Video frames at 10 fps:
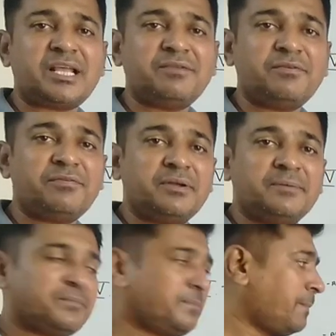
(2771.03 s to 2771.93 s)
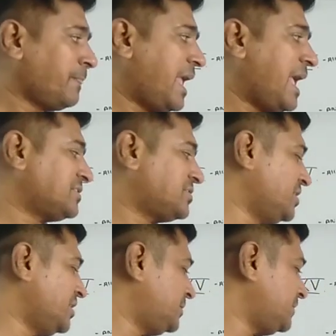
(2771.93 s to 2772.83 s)
type of
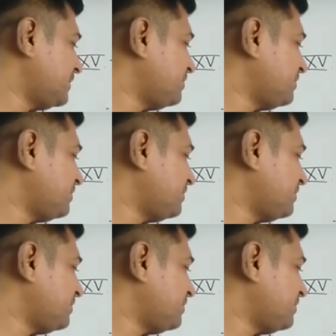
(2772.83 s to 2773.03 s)
accident.